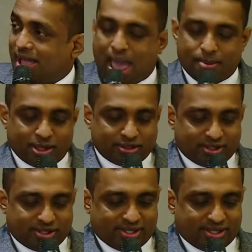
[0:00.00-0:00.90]

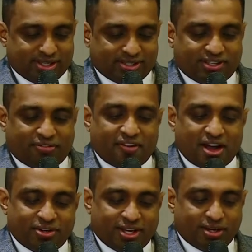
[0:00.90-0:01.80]
Abbott is the
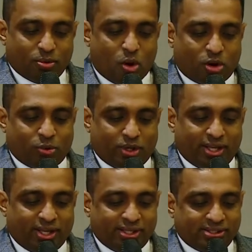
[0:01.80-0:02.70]
founder and
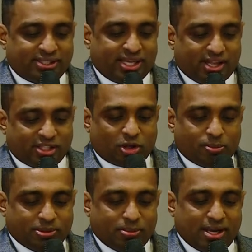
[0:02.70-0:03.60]
award-winning sales
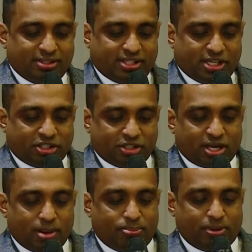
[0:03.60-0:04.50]
optimization
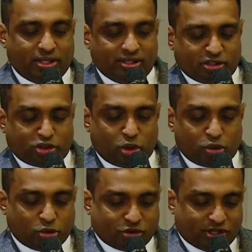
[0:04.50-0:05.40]
company,
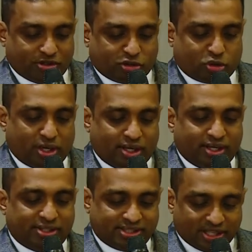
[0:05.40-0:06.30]
Soko Sales
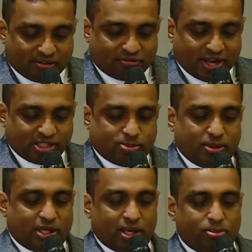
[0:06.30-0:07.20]
Training, a certified
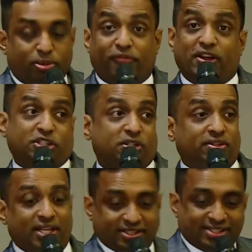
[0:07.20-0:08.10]
speaking professional,
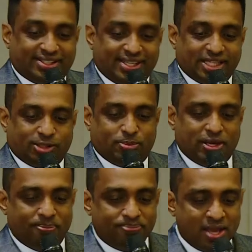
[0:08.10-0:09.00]
that's a
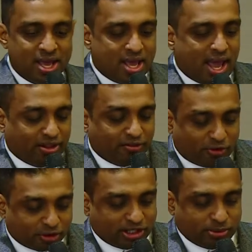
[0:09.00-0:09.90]
CSP, and the
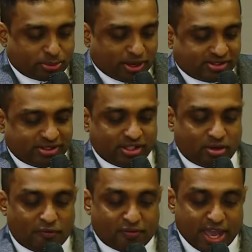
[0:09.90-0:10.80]
14th president
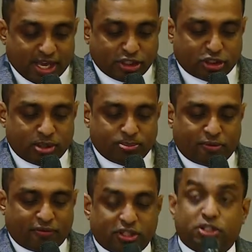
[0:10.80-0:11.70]
of Asia
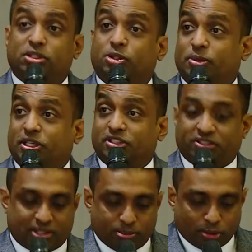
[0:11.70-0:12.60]
Professional
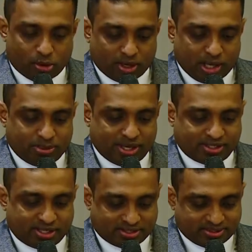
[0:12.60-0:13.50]
Speakers Singapore,
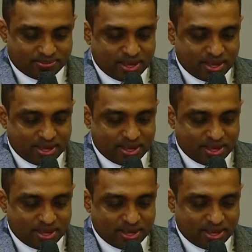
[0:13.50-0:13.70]
APSS.